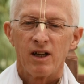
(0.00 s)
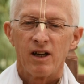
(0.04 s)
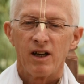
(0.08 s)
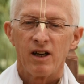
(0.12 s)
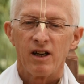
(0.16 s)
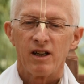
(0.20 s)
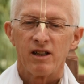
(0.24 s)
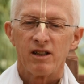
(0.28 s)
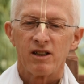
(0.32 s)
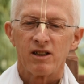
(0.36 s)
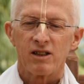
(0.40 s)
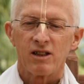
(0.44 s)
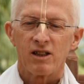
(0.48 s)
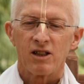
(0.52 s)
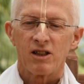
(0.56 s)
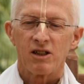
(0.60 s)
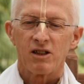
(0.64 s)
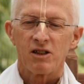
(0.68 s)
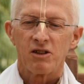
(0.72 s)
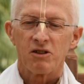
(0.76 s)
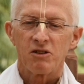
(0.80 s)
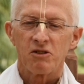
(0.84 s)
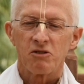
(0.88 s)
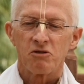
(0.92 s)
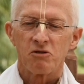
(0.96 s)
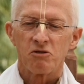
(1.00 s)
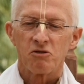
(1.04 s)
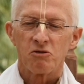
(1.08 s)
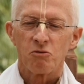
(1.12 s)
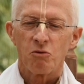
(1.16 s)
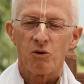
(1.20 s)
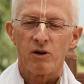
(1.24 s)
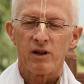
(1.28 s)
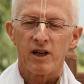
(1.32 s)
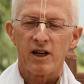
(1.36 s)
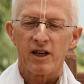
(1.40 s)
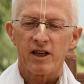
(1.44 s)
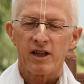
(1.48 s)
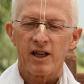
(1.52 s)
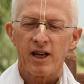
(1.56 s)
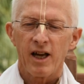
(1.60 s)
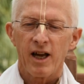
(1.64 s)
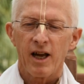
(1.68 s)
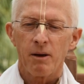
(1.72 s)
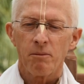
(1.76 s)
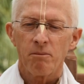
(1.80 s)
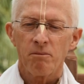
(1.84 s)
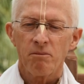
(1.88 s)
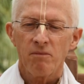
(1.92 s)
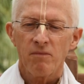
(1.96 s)
And when I
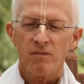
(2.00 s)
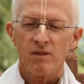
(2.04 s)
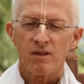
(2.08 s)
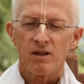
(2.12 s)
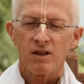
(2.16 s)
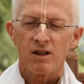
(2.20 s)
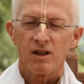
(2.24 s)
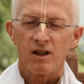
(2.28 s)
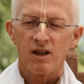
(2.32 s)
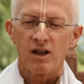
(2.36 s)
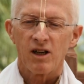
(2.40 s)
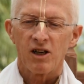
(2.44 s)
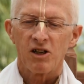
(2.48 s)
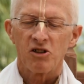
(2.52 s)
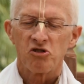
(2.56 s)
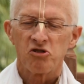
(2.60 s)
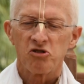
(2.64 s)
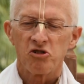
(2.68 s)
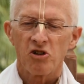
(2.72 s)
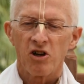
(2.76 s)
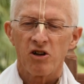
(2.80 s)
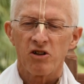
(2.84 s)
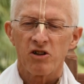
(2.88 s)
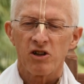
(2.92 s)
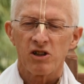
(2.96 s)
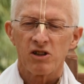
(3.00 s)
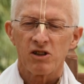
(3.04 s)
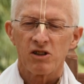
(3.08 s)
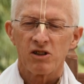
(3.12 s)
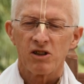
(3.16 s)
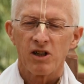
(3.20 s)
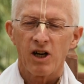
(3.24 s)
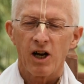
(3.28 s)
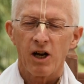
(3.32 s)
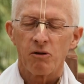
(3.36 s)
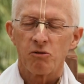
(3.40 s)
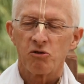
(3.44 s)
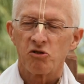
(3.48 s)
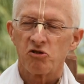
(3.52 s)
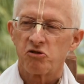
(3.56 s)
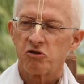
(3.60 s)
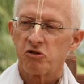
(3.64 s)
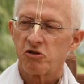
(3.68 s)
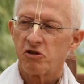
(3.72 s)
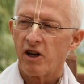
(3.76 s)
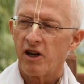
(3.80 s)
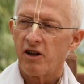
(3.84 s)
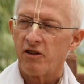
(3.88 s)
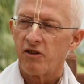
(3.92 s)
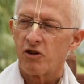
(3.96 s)
came, I saw that I
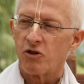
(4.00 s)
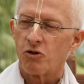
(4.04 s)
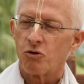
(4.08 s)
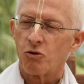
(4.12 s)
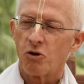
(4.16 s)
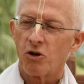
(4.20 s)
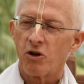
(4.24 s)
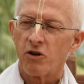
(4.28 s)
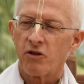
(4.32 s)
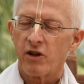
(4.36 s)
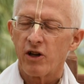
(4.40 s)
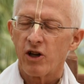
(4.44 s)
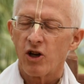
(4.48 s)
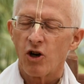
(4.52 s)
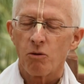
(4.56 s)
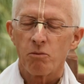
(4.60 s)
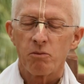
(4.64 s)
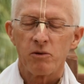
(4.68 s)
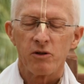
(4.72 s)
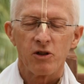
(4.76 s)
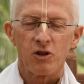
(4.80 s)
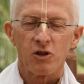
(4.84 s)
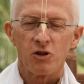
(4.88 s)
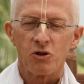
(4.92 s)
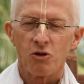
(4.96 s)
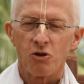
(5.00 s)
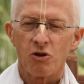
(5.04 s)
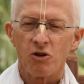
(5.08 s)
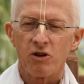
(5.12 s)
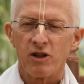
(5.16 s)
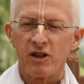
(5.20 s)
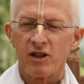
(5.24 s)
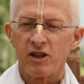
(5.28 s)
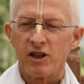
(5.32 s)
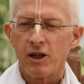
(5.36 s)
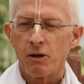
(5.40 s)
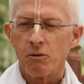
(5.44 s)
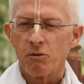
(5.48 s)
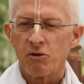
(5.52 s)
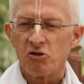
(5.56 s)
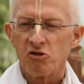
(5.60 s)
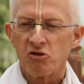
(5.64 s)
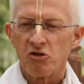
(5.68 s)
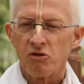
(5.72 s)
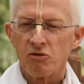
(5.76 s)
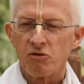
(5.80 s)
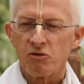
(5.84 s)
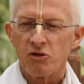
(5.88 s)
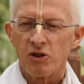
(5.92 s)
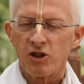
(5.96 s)
was in the door. They opened the door, and he
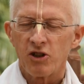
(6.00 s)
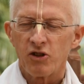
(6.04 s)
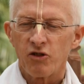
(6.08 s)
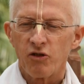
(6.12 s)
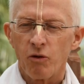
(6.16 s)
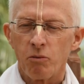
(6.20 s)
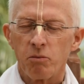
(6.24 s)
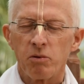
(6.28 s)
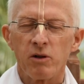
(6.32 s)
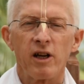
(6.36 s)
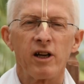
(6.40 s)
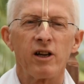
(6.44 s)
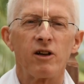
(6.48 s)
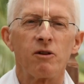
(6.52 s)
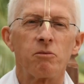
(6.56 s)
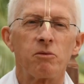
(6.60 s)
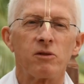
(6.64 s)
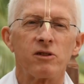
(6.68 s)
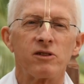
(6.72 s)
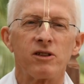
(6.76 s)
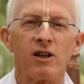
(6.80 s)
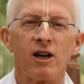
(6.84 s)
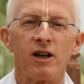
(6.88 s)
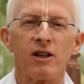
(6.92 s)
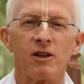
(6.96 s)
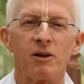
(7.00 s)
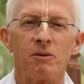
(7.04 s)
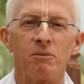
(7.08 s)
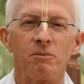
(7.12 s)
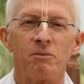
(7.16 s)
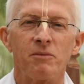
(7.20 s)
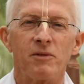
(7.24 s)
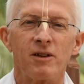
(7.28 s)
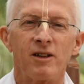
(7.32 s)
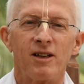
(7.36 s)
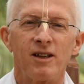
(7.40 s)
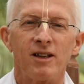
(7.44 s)
was in front of a plate of prasadam